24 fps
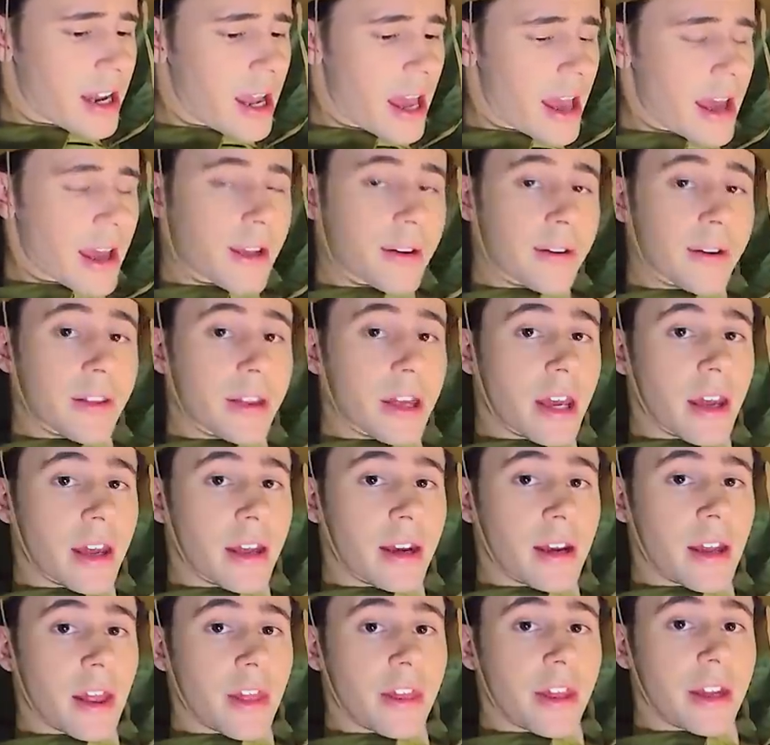And
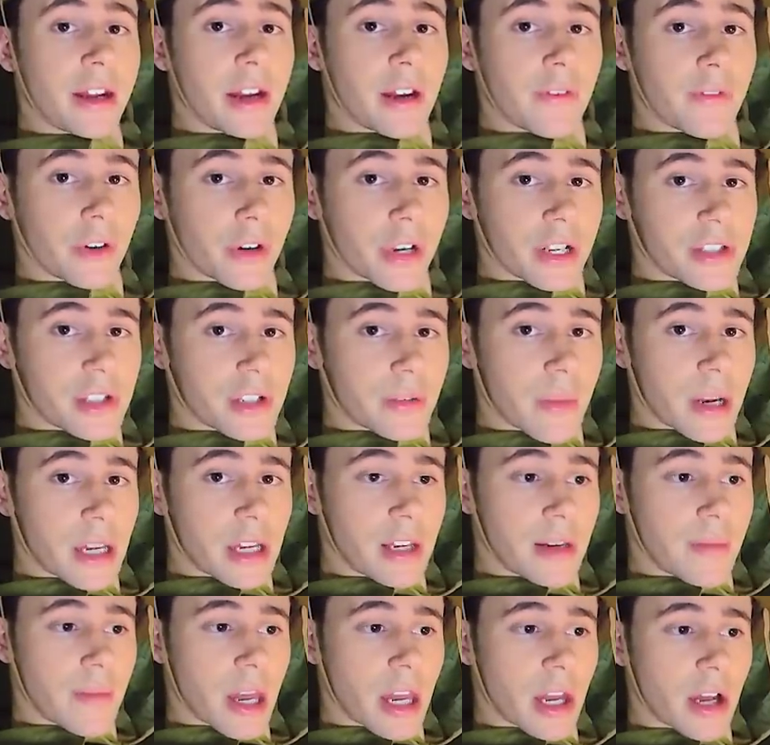then they never answered my
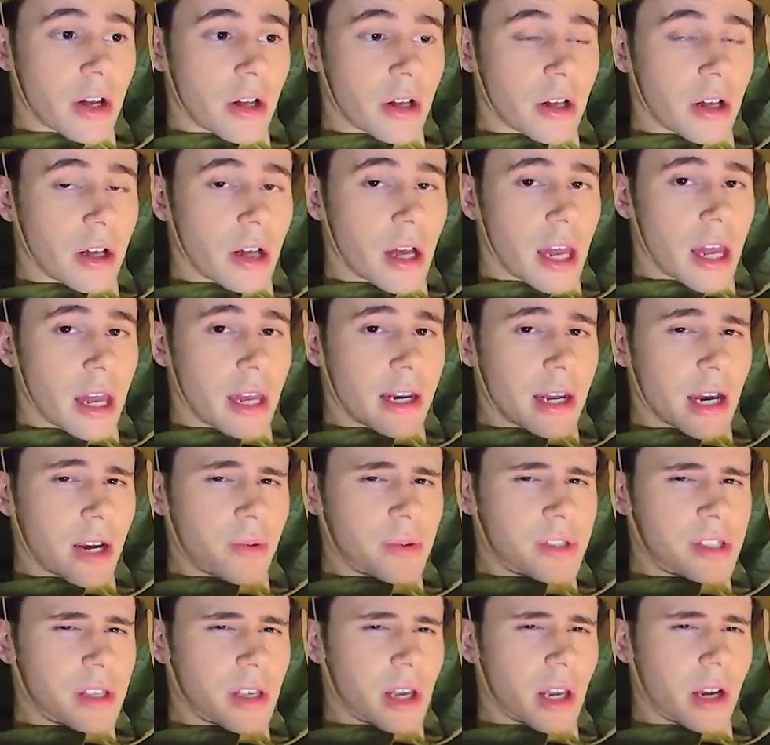email, and I
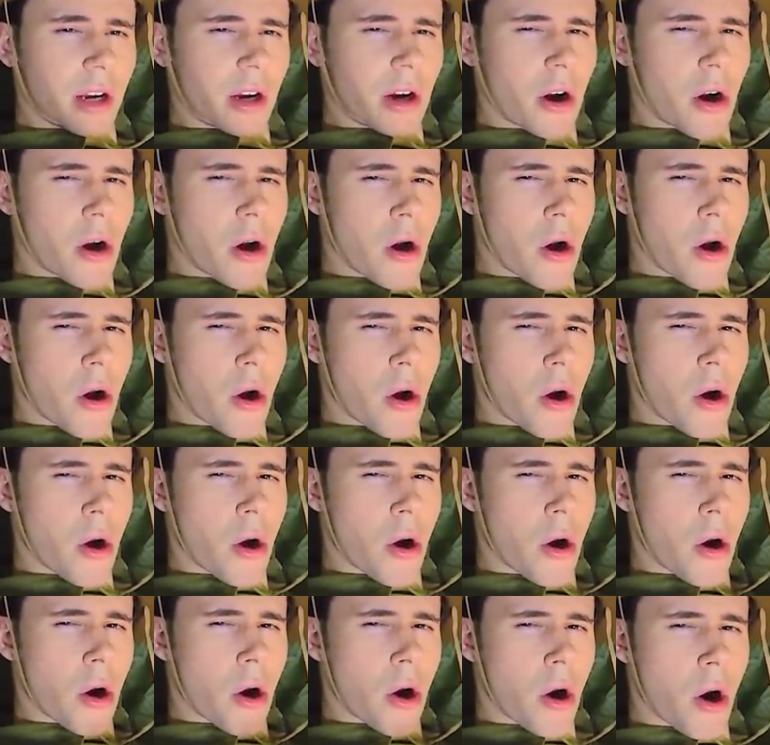was like,
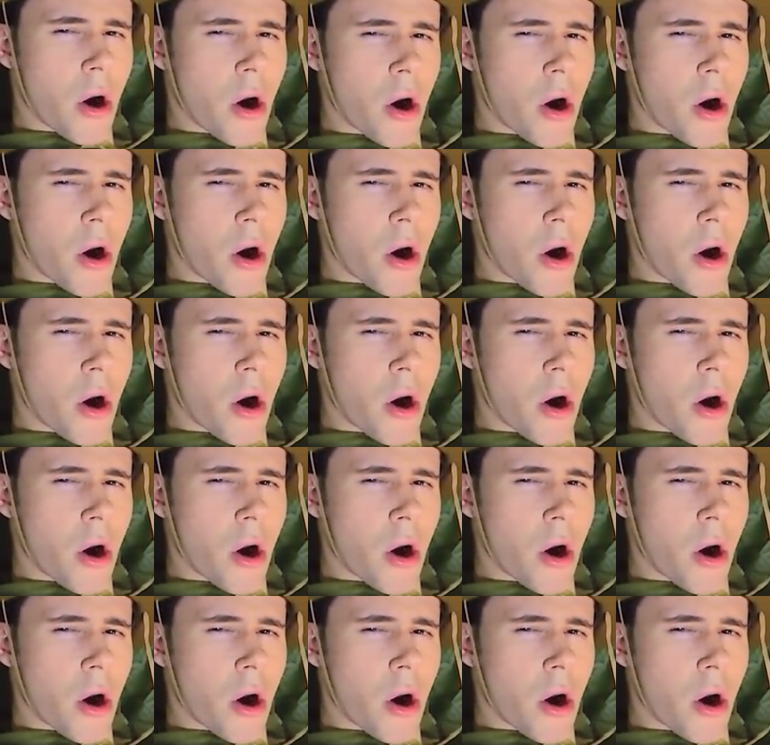oh.